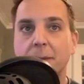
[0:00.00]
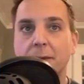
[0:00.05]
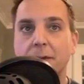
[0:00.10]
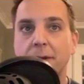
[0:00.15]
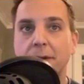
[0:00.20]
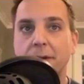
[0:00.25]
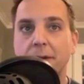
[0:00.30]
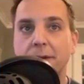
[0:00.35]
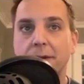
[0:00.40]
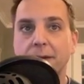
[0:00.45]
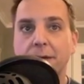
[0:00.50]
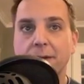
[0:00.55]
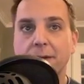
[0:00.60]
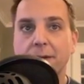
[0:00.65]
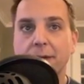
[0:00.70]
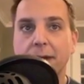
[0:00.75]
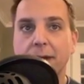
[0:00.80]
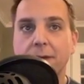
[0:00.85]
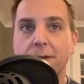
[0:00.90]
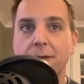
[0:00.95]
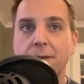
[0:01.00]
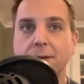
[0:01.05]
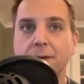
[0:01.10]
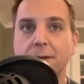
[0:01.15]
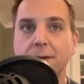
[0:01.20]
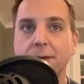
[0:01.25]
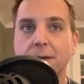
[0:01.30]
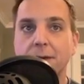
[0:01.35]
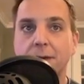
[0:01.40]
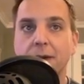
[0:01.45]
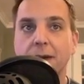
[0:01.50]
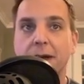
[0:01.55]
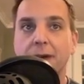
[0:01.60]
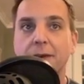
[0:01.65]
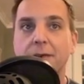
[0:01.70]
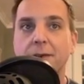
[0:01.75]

Oh, no, now they're down. Okay.